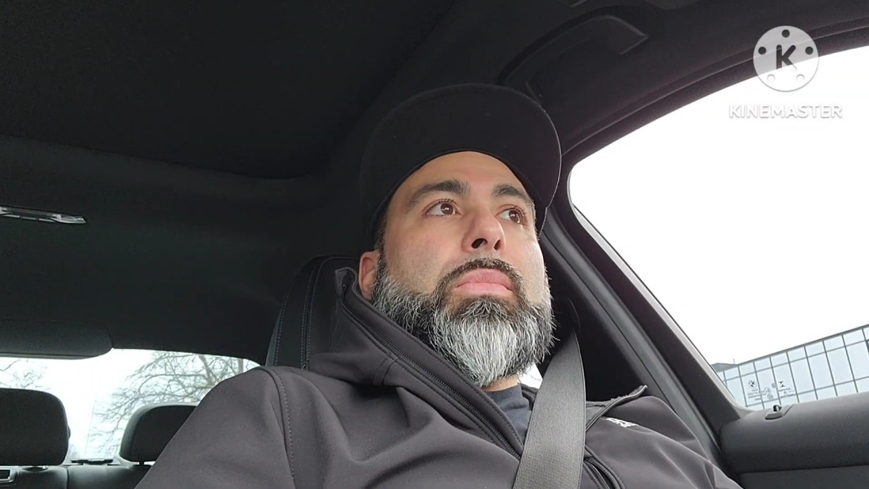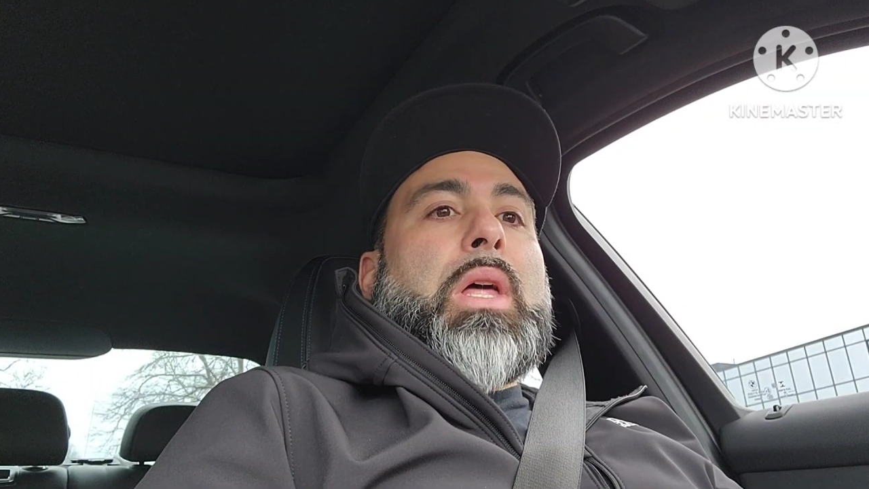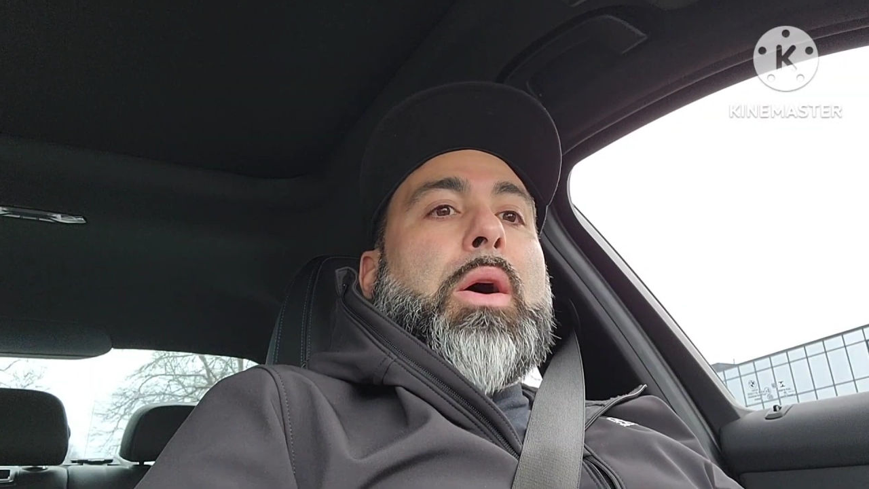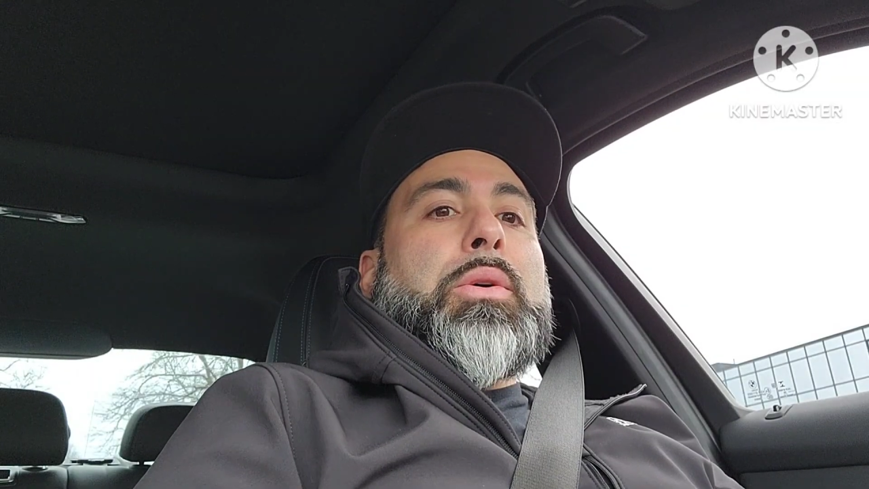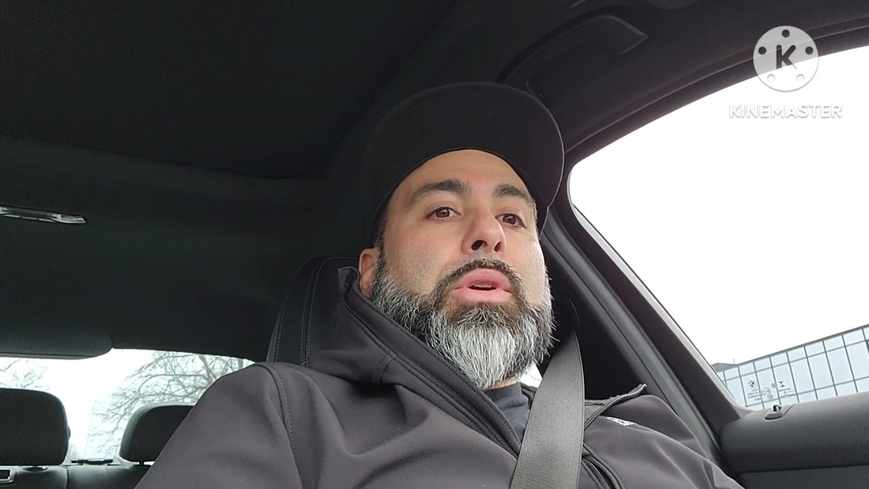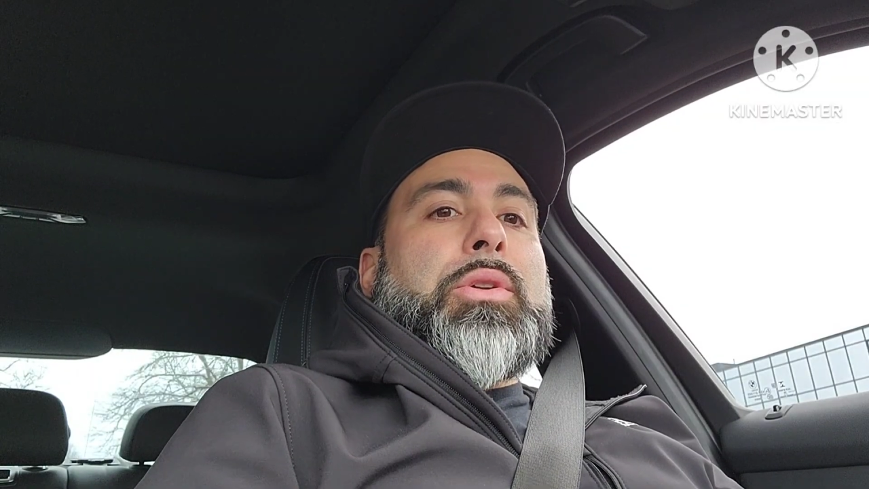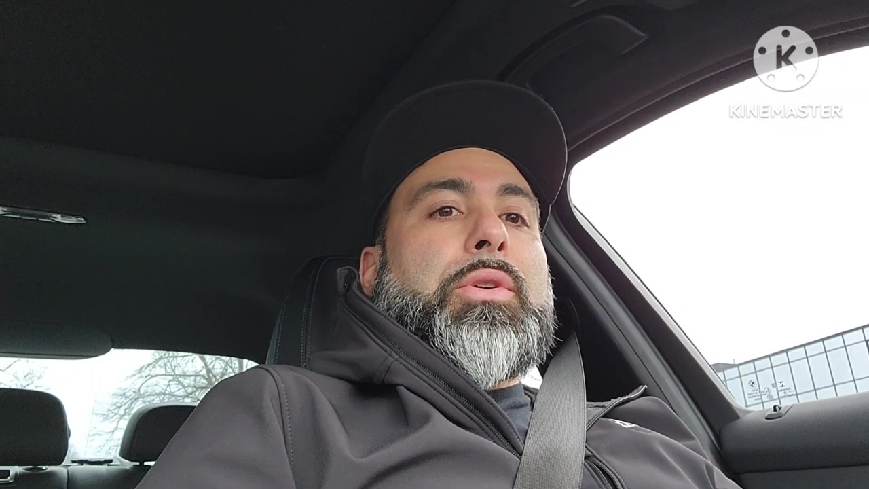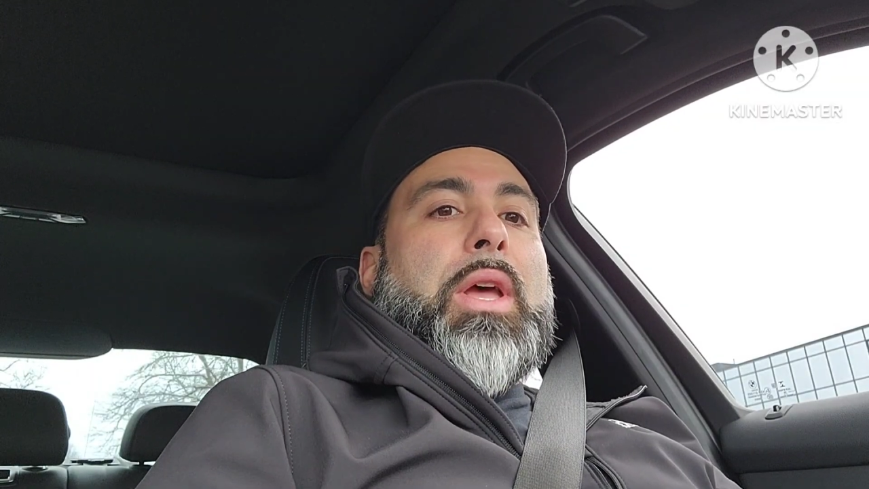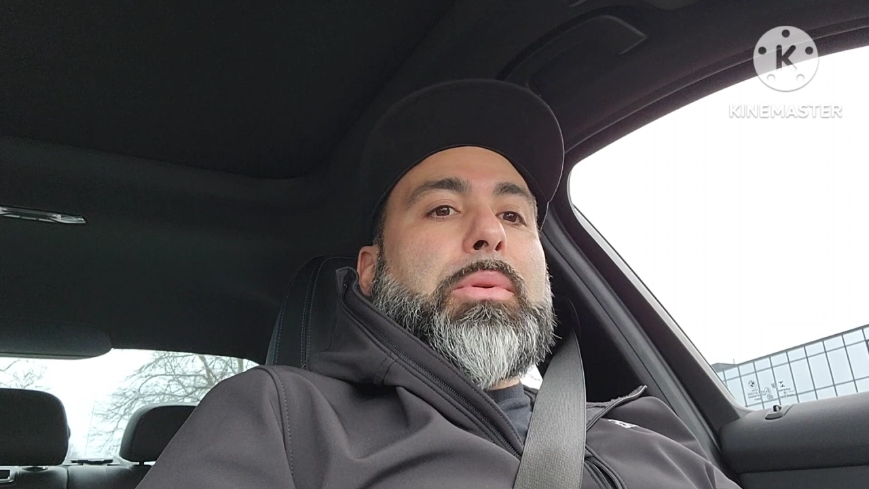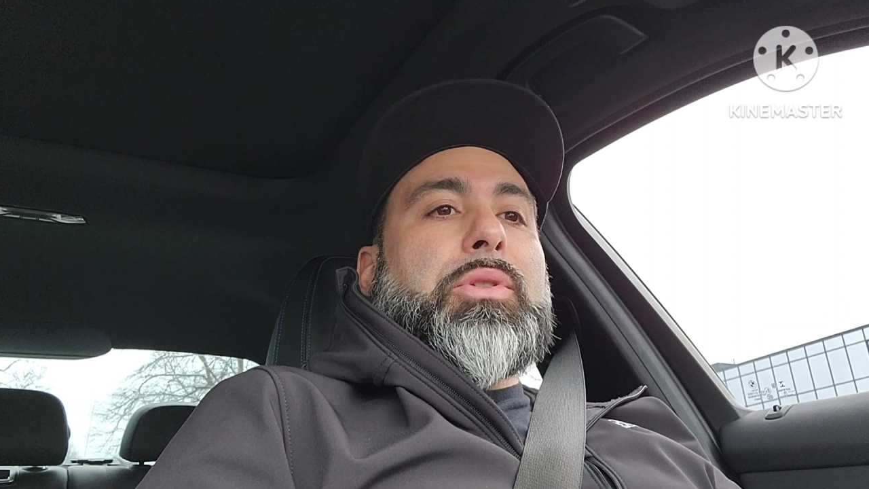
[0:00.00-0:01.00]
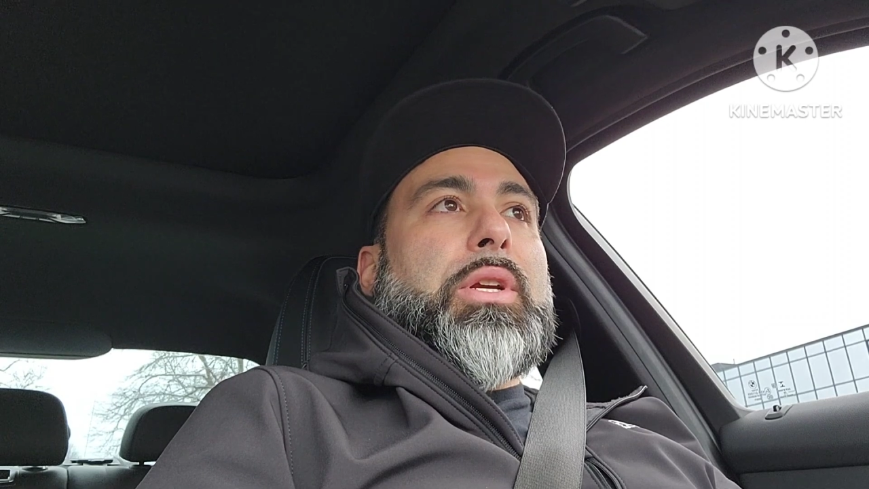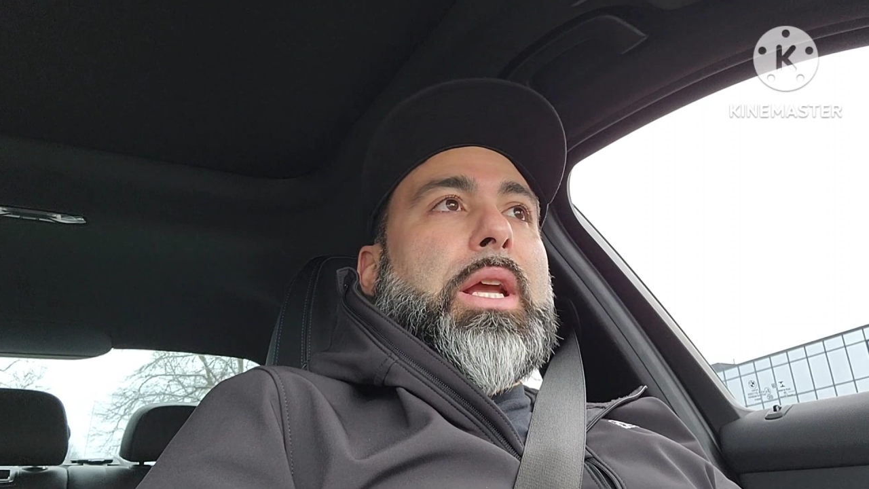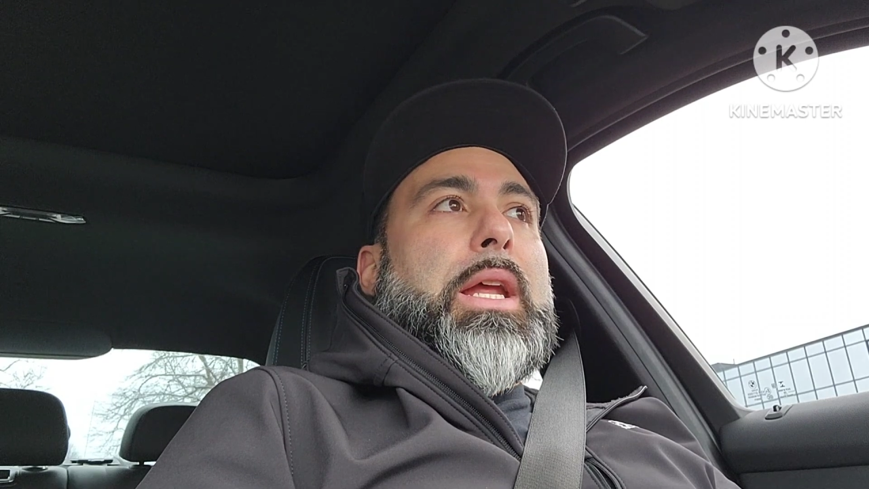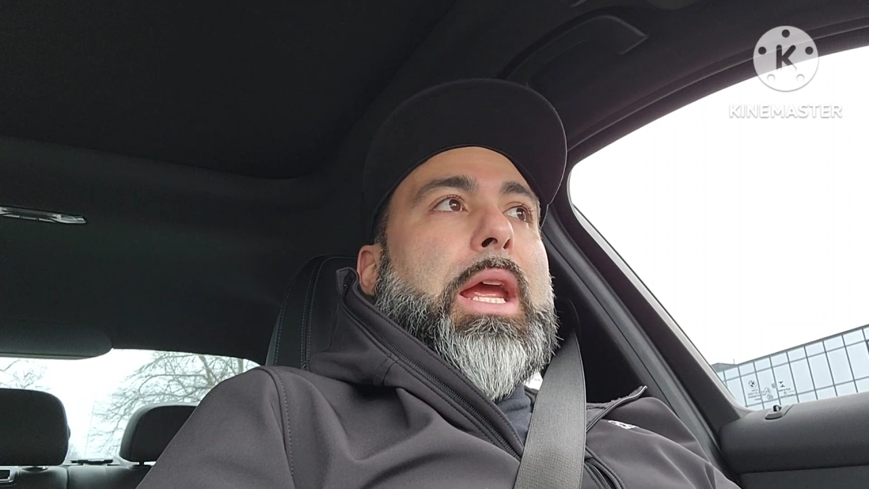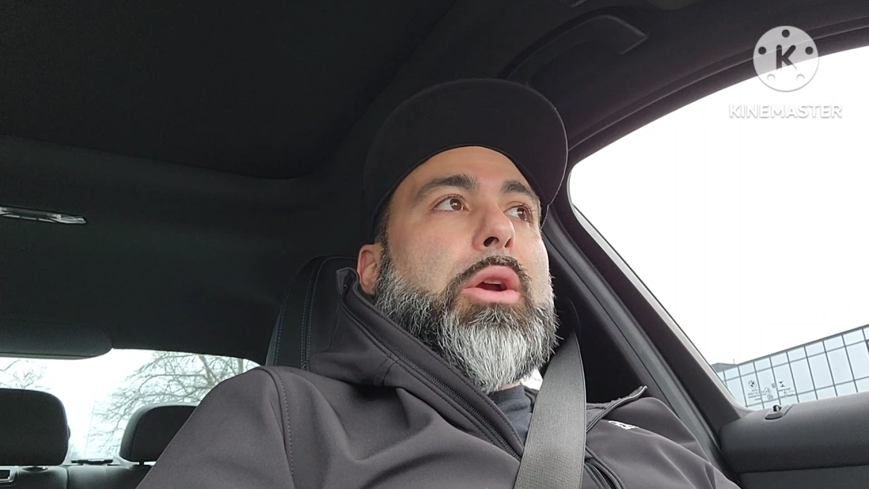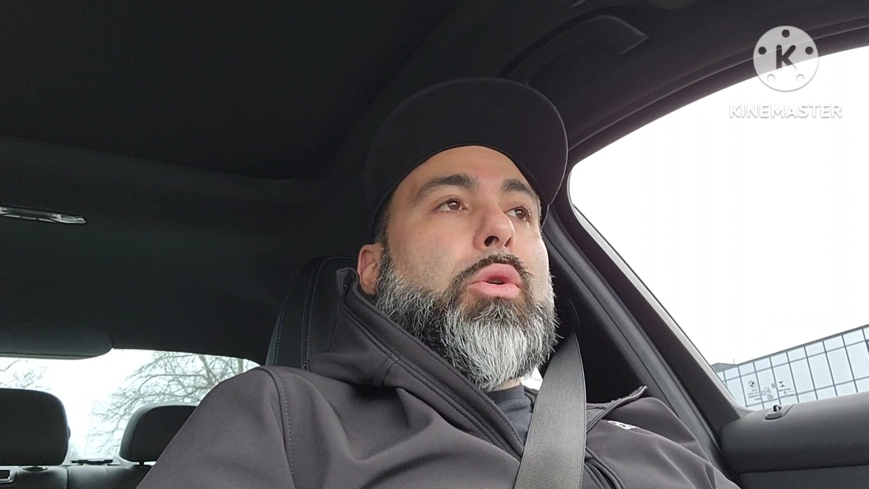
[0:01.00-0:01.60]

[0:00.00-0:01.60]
I was also able to get a